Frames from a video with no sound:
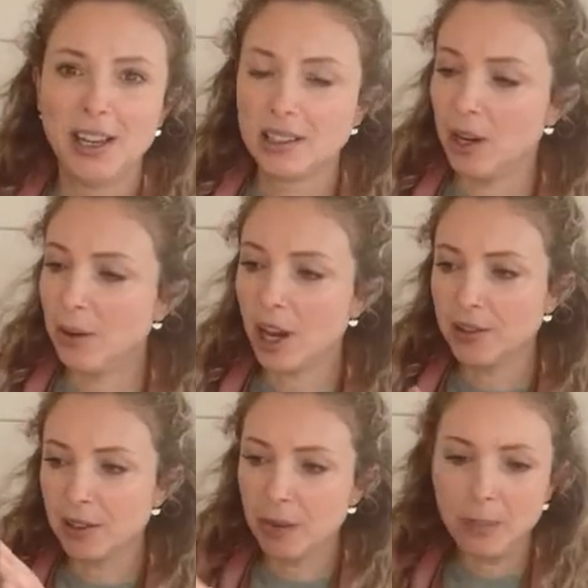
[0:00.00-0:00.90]
So here we
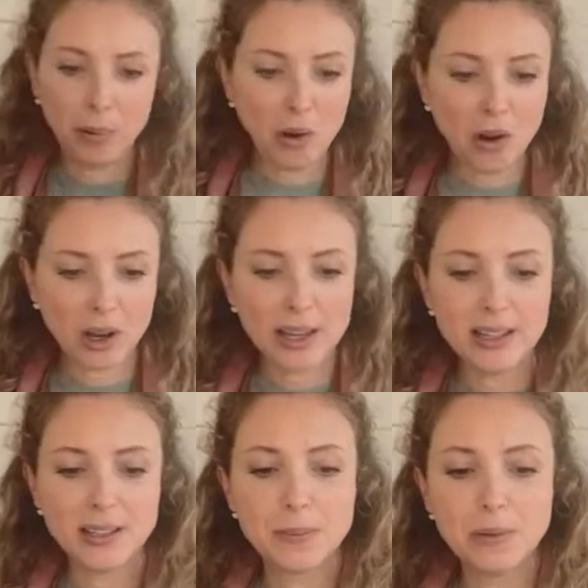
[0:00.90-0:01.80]
go. So my pot
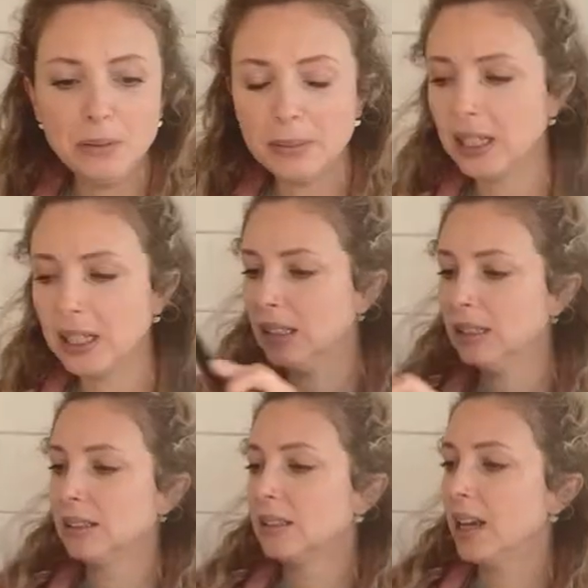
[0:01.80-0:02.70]
is
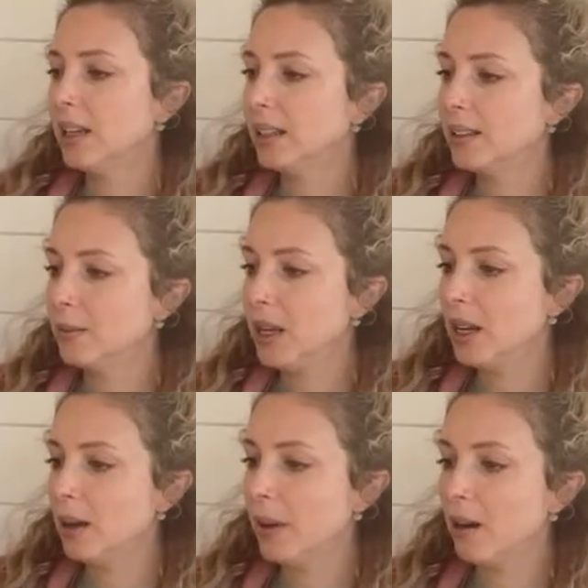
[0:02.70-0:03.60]
probably, it's getting to
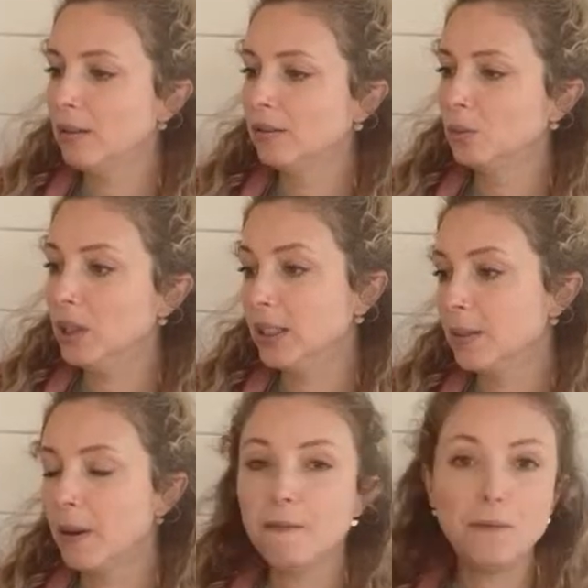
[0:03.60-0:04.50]
be about, well, it's
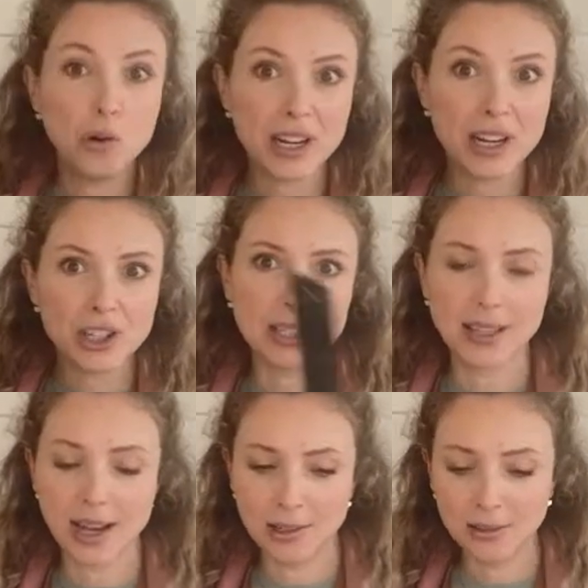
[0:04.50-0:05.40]
about 4 inches
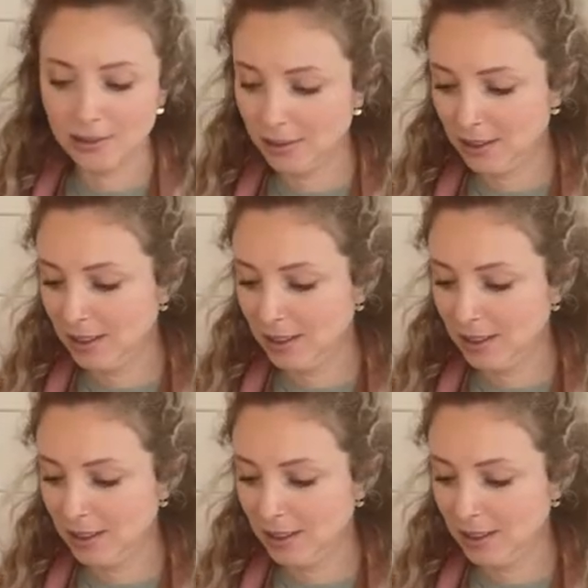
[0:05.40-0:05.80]
now.